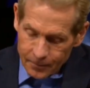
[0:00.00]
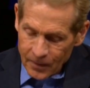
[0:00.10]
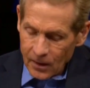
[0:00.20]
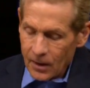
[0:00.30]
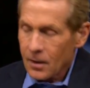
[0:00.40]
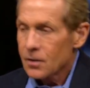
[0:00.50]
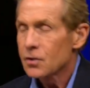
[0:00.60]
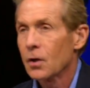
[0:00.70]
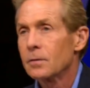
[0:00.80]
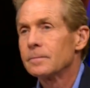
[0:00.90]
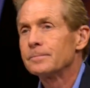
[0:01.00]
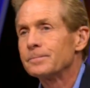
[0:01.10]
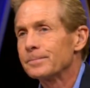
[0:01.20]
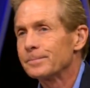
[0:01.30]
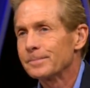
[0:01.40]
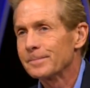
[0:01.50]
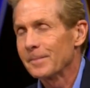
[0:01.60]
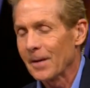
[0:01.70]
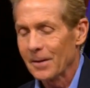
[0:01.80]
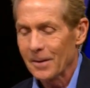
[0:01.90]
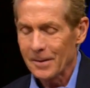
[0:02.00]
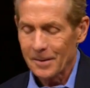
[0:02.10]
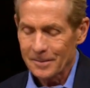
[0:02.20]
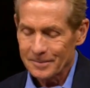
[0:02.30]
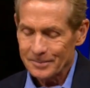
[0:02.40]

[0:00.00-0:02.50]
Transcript: Baker wasn't so, there when he was there. He didn't play with no really good